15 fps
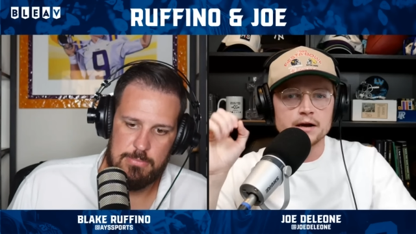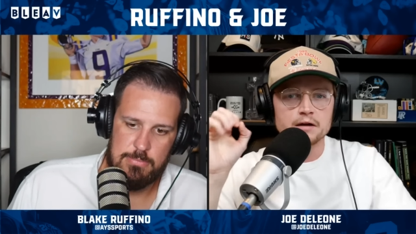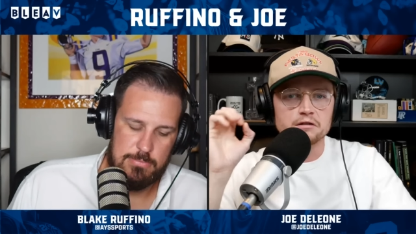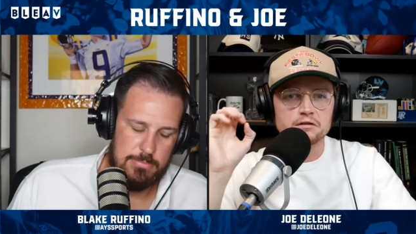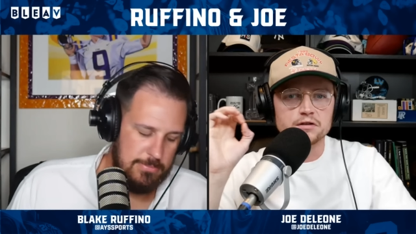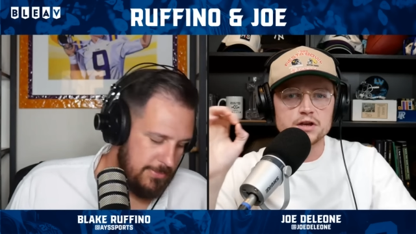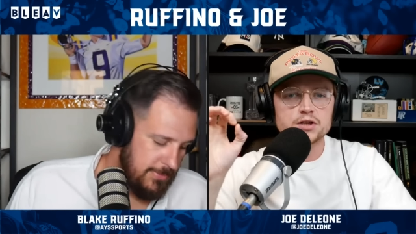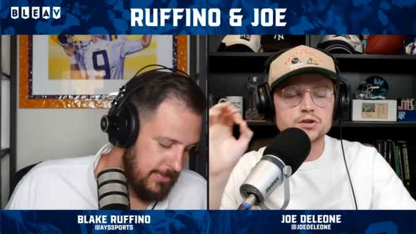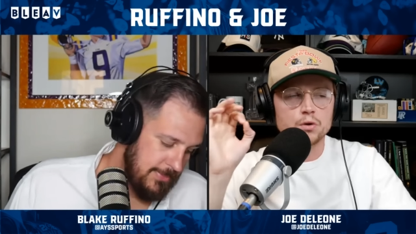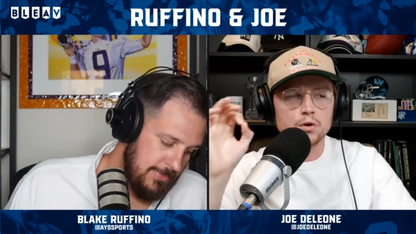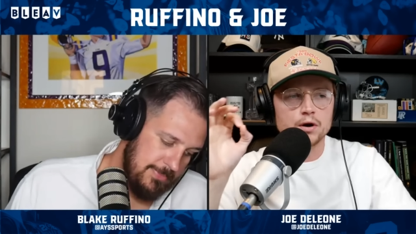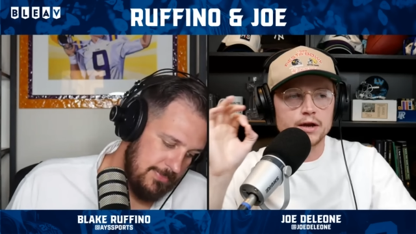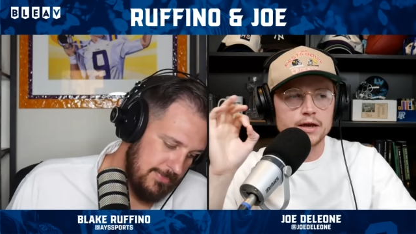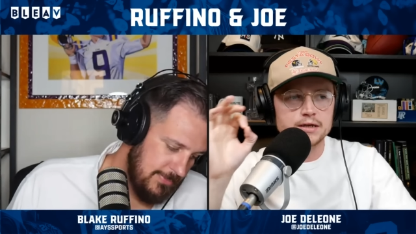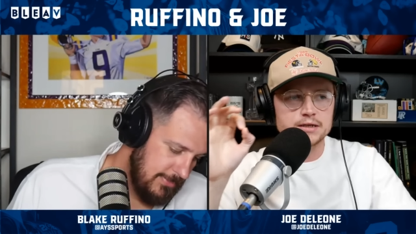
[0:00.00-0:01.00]
Speaker 1: this
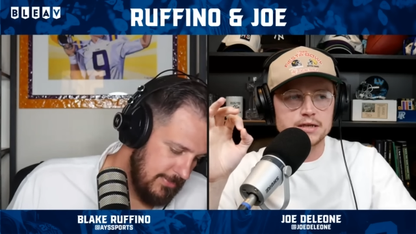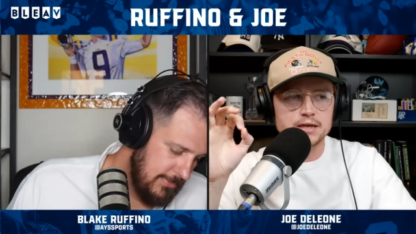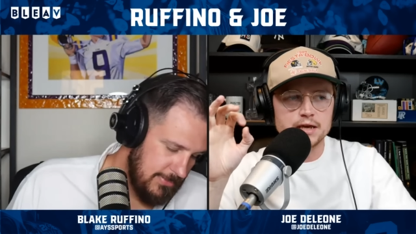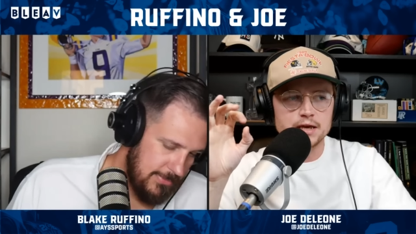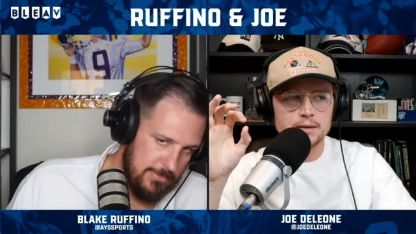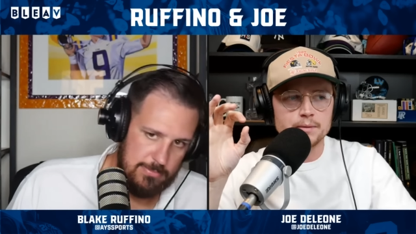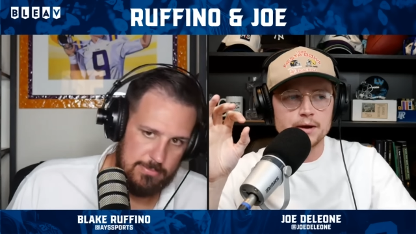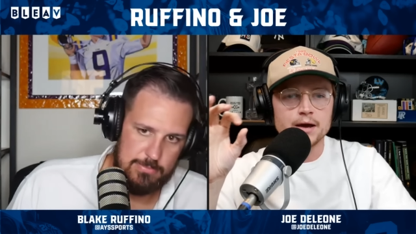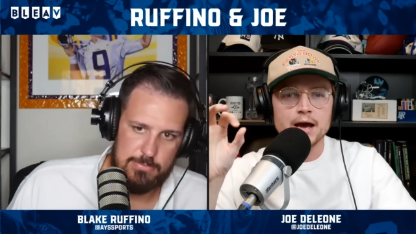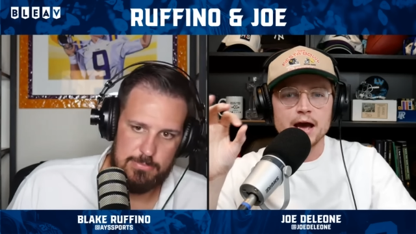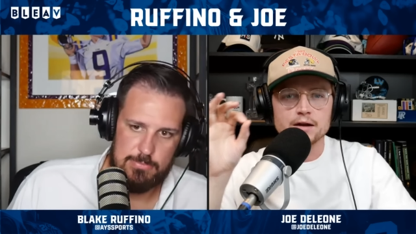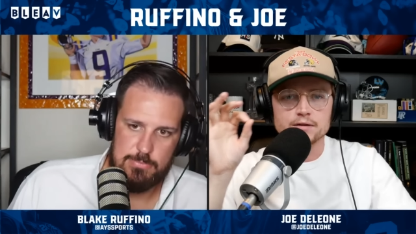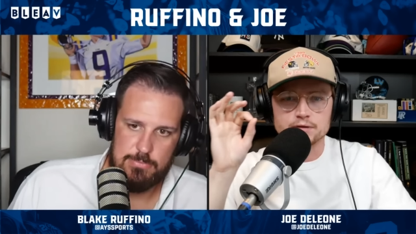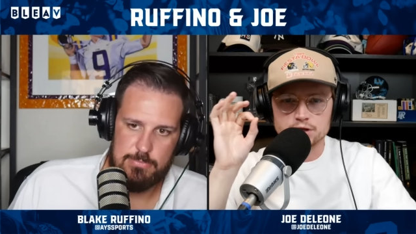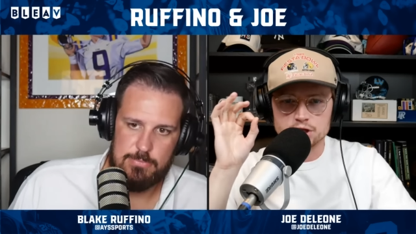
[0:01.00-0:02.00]
Oregon team,
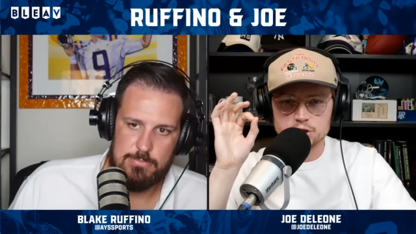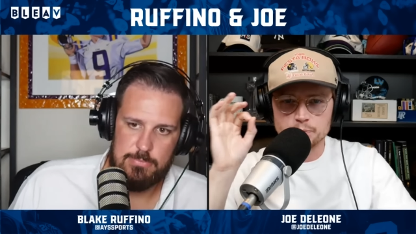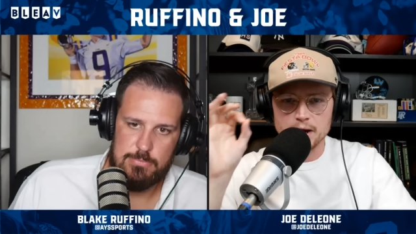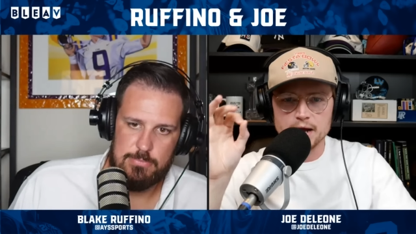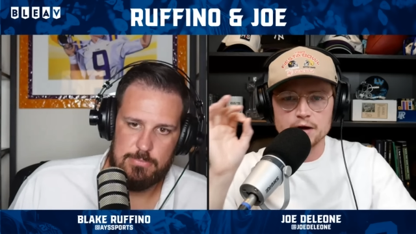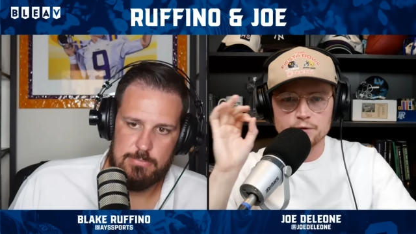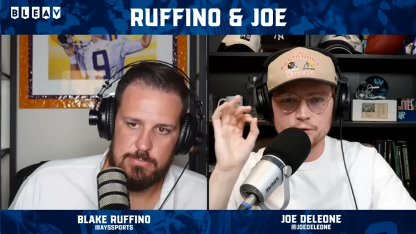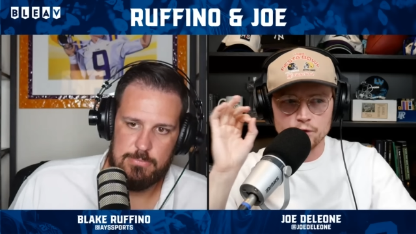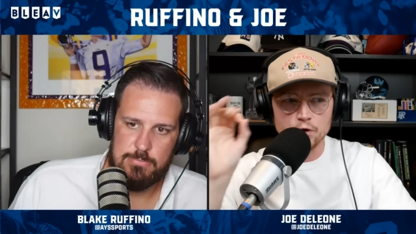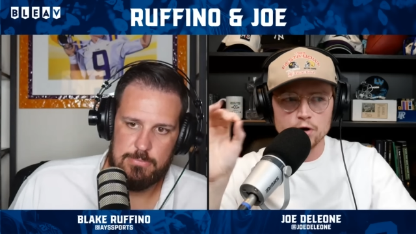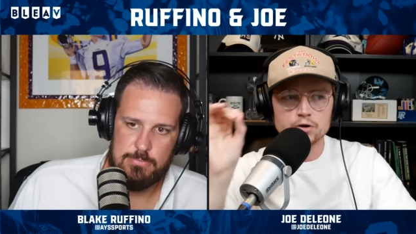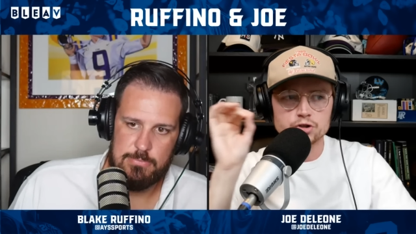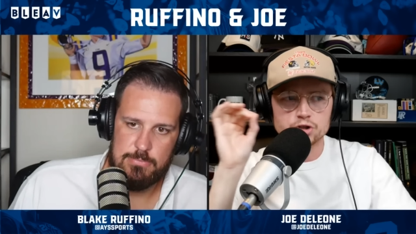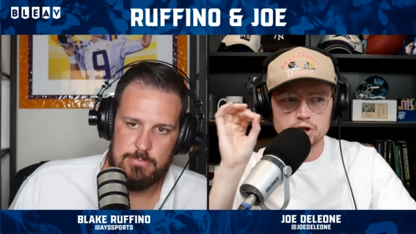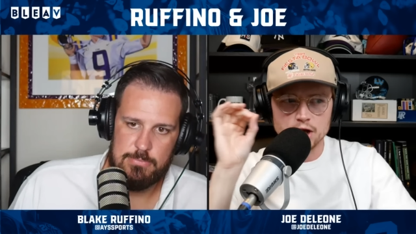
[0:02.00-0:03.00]
despite a
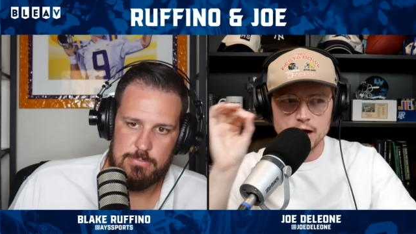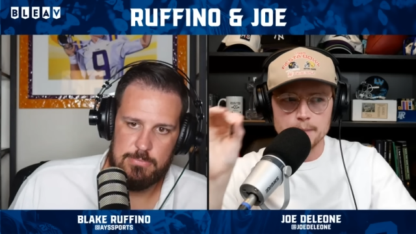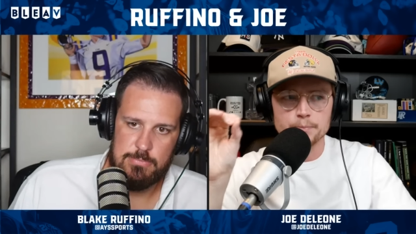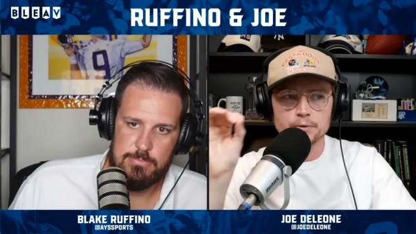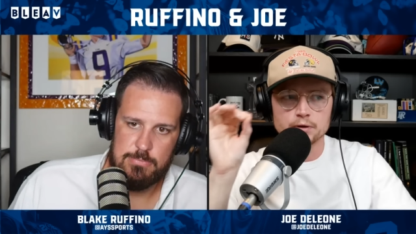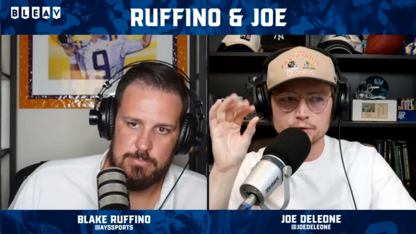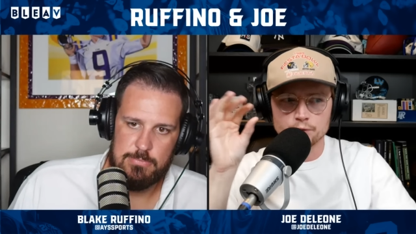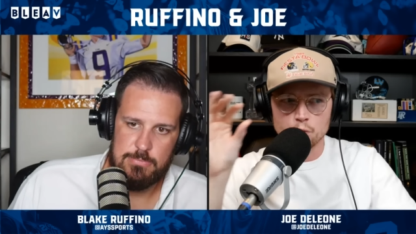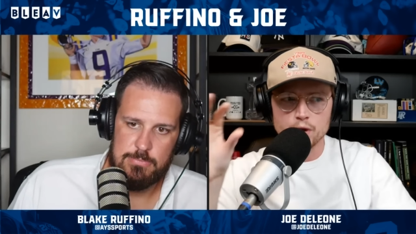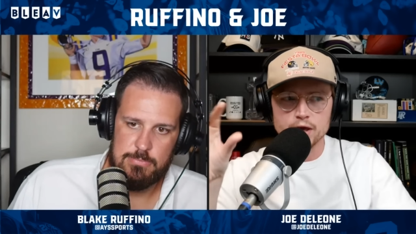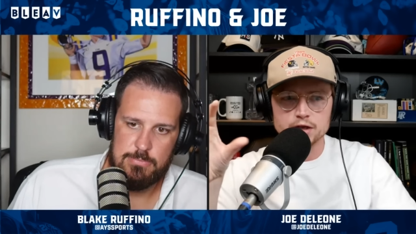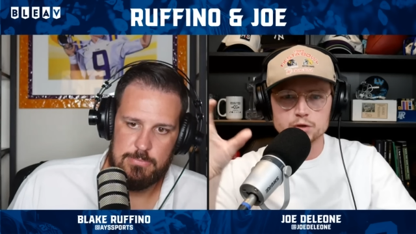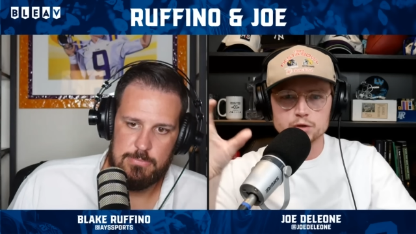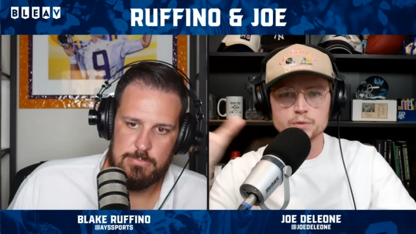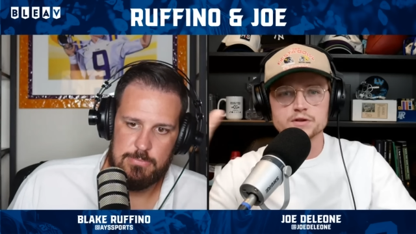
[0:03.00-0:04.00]
first couple of
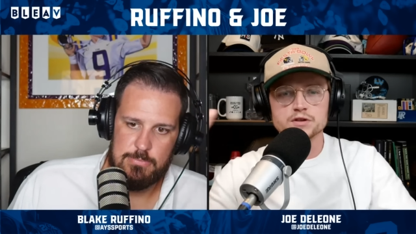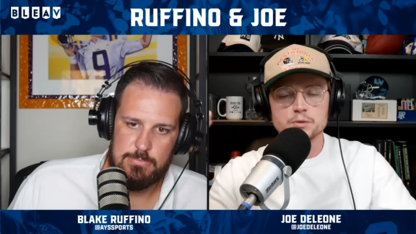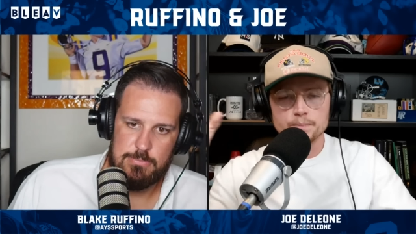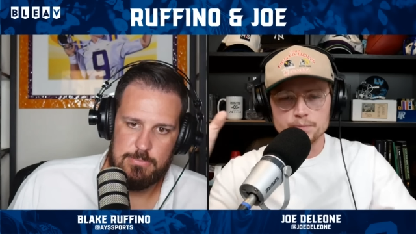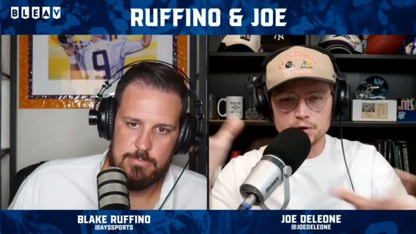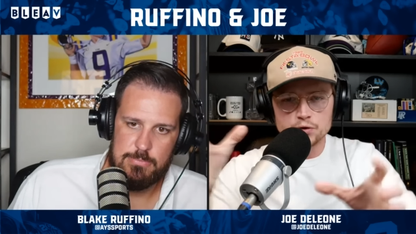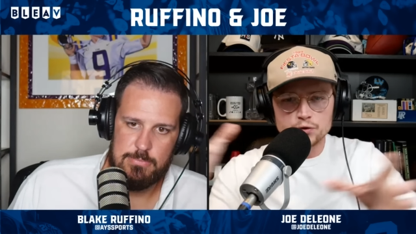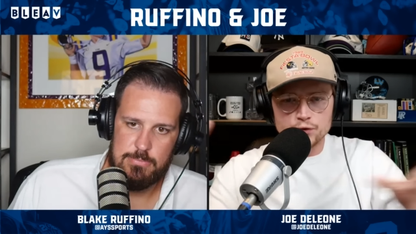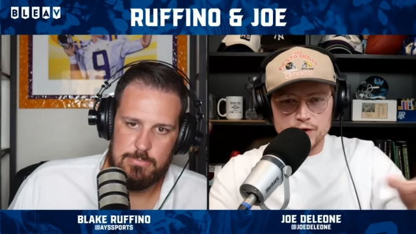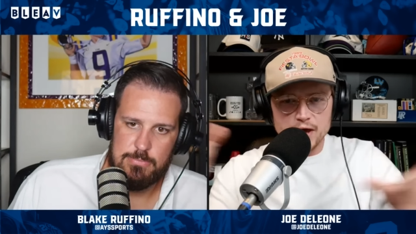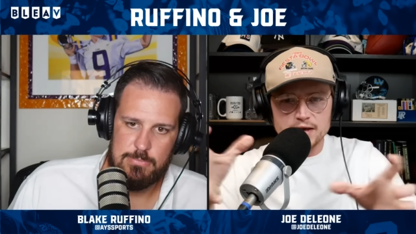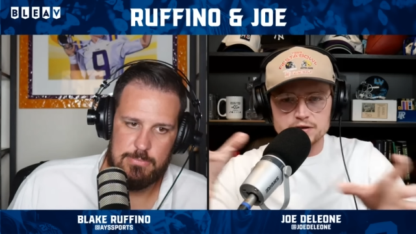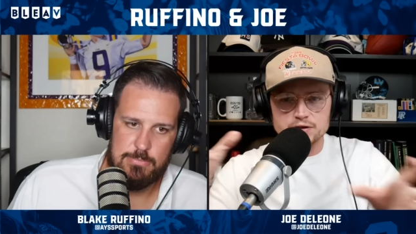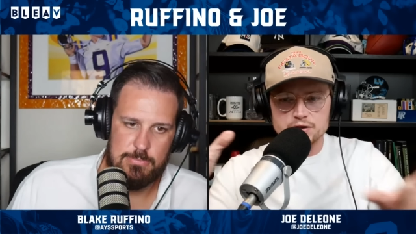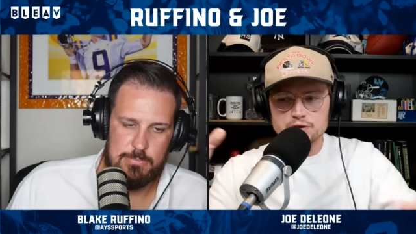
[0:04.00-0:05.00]
weeks with some new
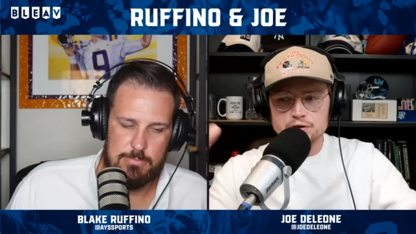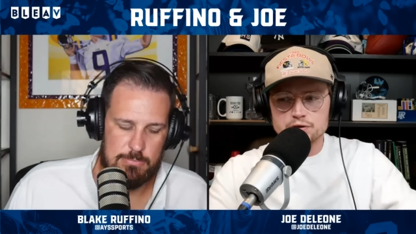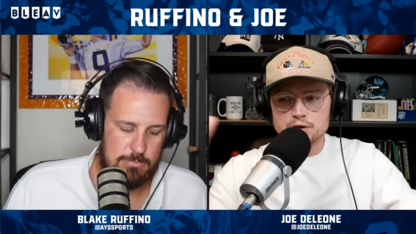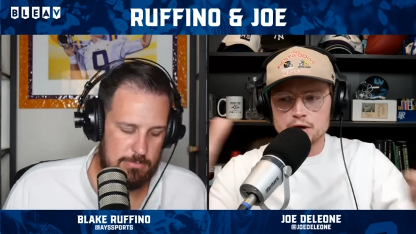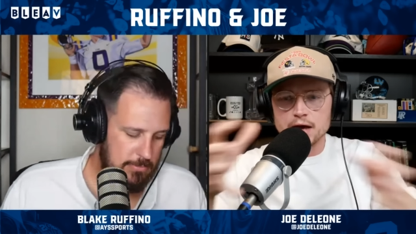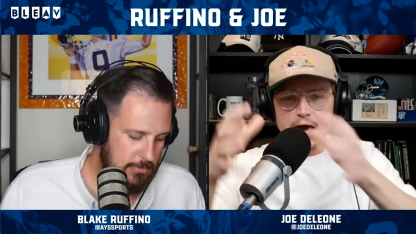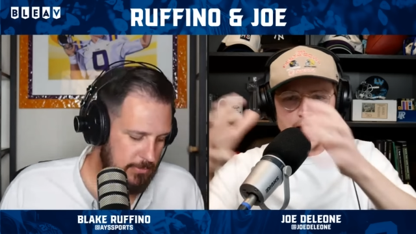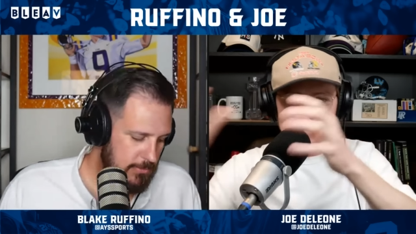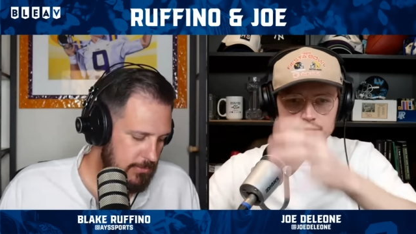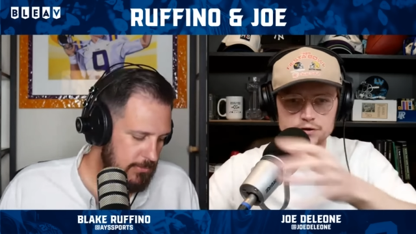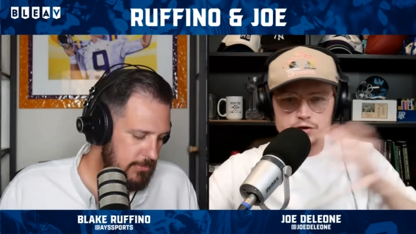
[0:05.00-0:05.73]
faces, Evan